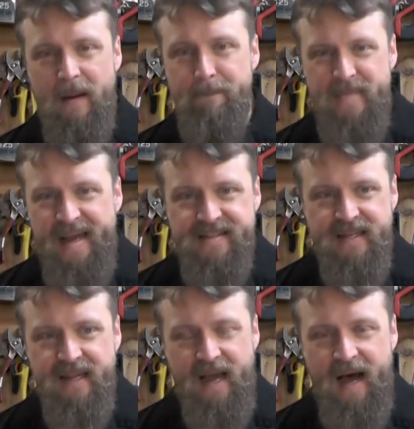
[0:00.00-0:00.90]

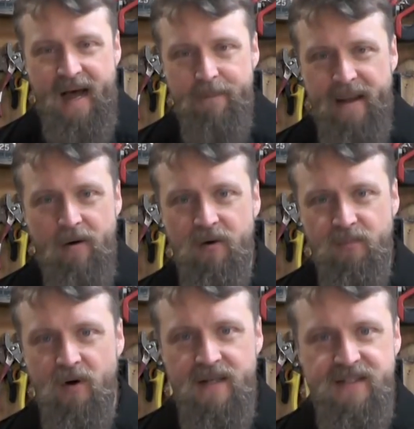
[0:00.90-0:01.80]
amazing high-powered
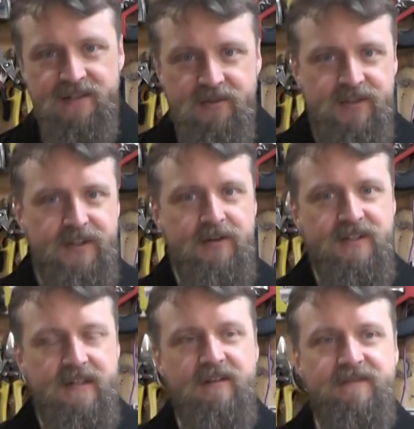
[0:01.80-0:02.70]
processors in your
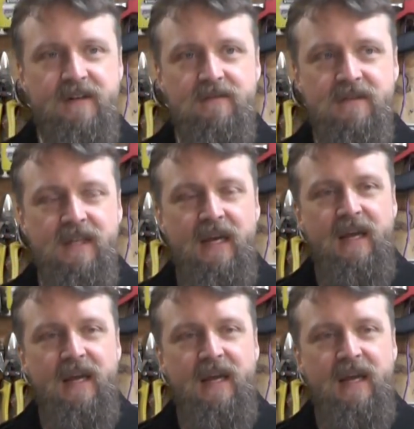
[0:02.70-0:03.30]
cell phones.